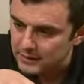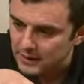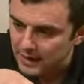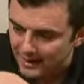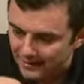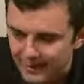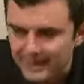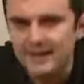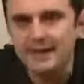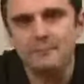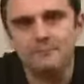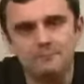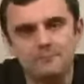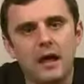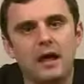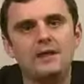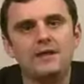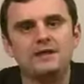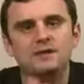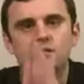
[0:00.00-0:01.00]
I like it.
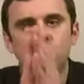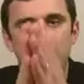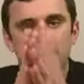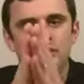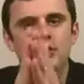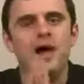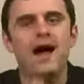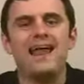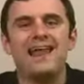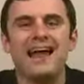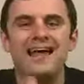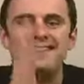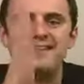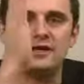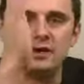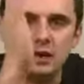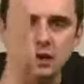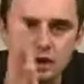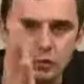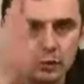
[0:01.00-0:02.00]
I like this wine a lot. I
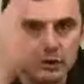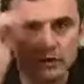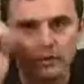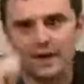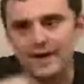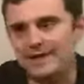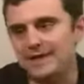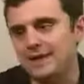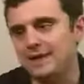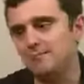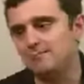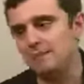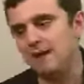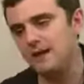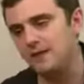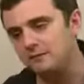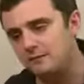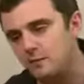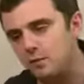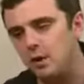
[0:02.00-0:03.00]
think you would like it.
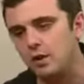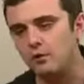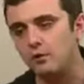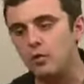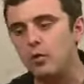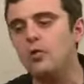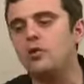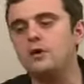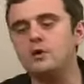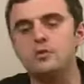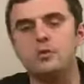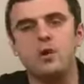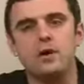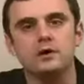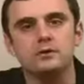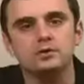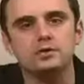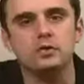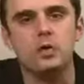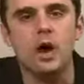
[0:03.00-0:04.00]
And if you want to roll and you
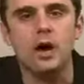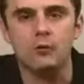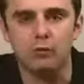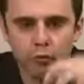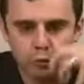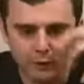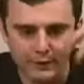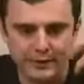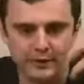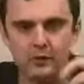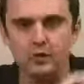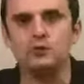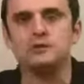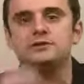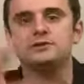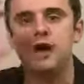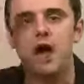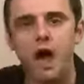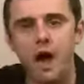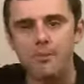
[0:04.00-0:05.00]
want to try real
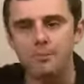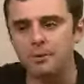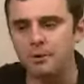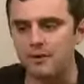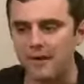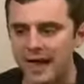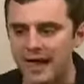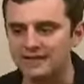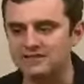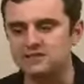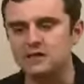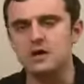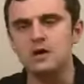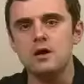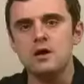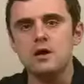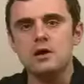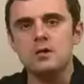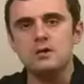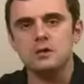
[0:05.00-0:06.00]
top class,
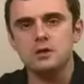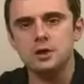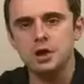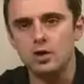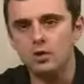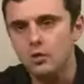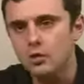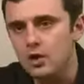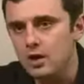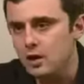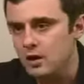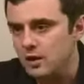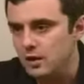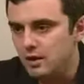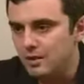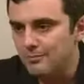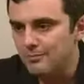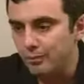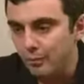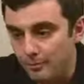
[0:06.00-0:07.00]
you know,
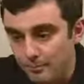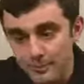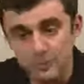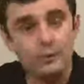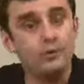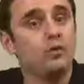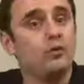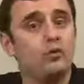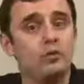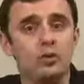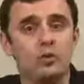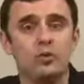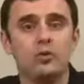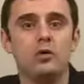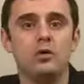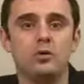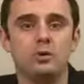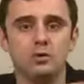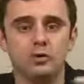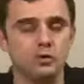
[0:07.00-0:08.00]
Premier
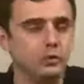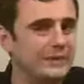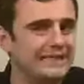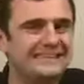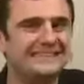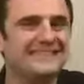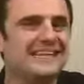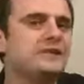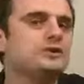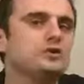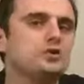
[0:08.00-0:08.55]
Cru, Nuits St.